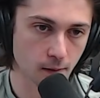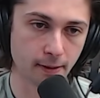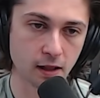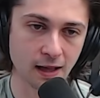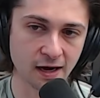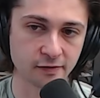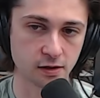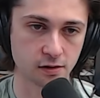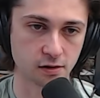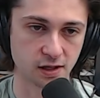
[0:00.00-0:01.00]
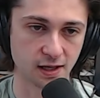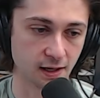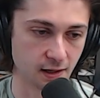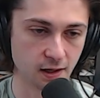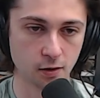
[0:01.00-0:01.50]
But a lot of it is just
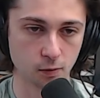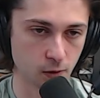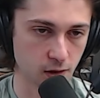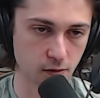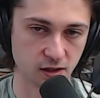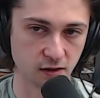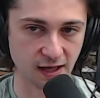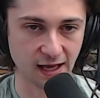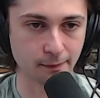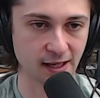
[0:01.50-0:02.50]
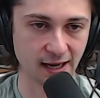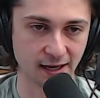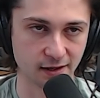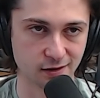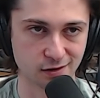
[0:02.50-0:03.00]
saying we're using the
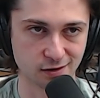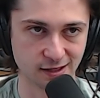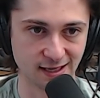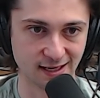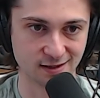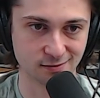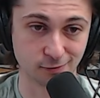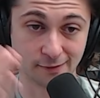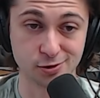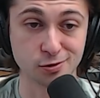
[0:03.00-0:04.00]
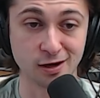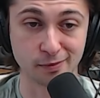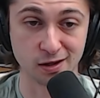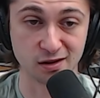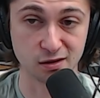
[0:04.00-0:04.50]
APIs that Web2
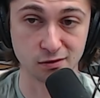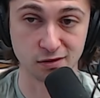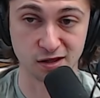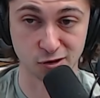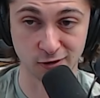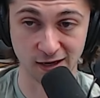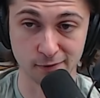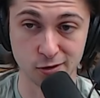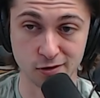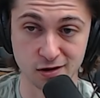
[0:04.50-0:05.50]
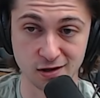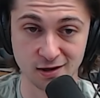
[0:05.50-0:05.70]
companies use to create moats